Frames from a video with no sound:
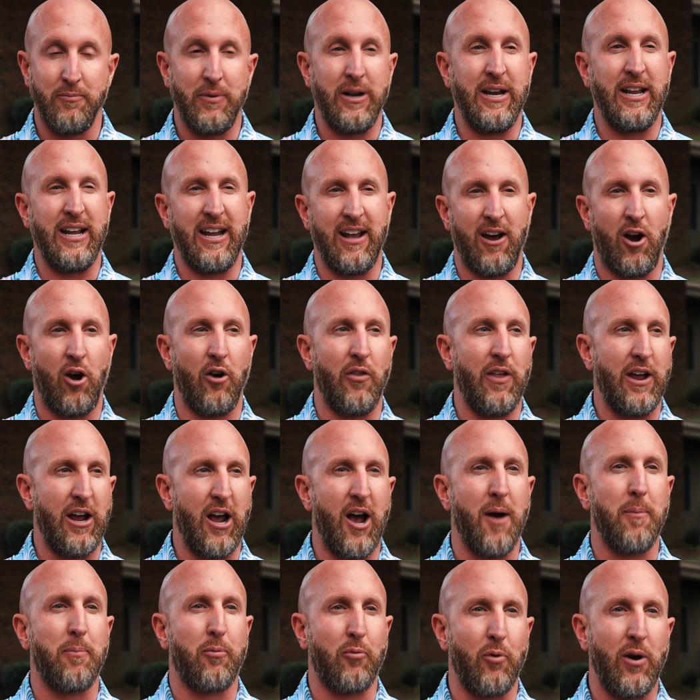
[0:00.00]
Meaning, are they
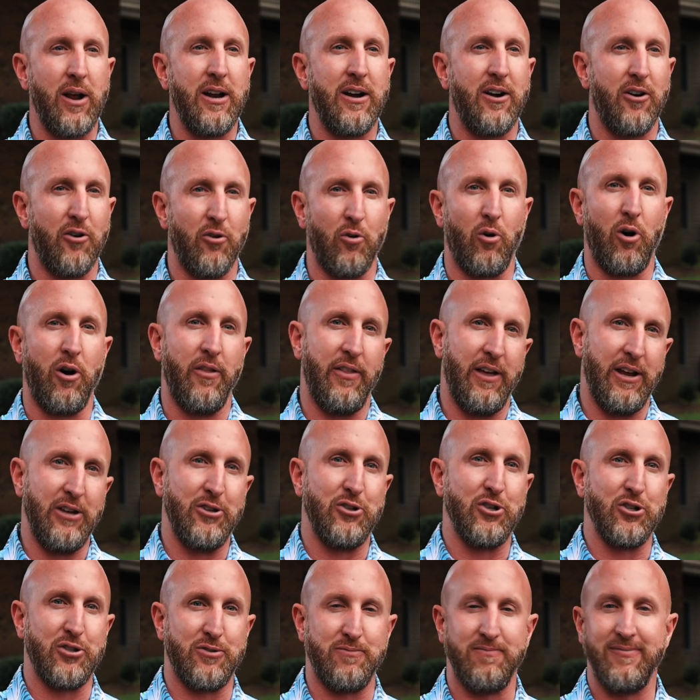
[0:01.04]
upgraded or are they
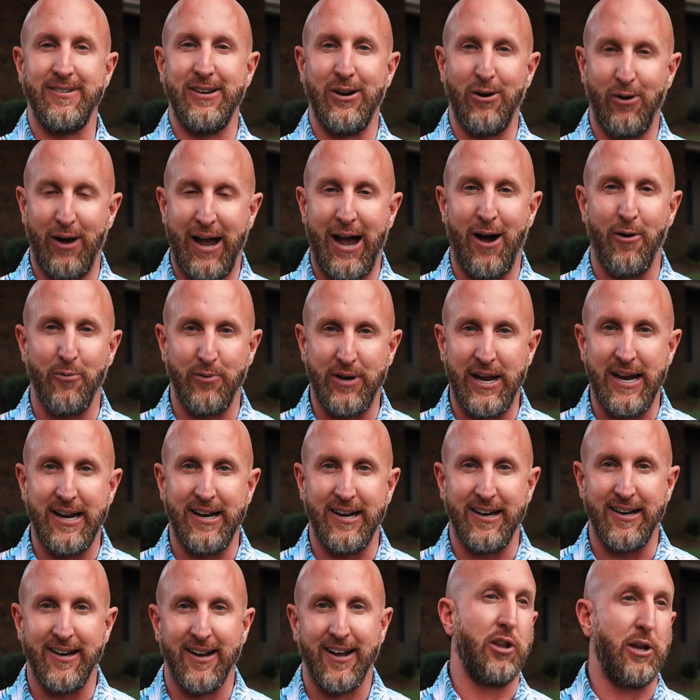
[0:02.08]
just,
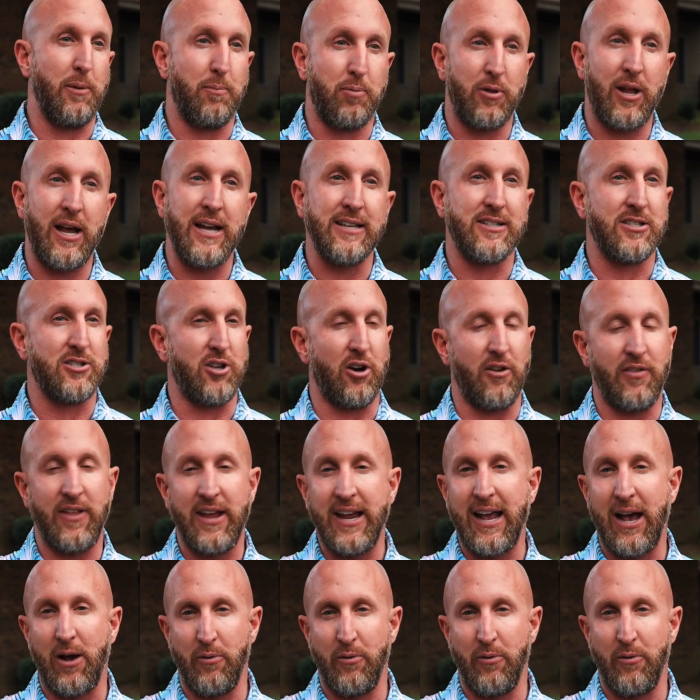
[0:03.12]
outdated? The appliances, are they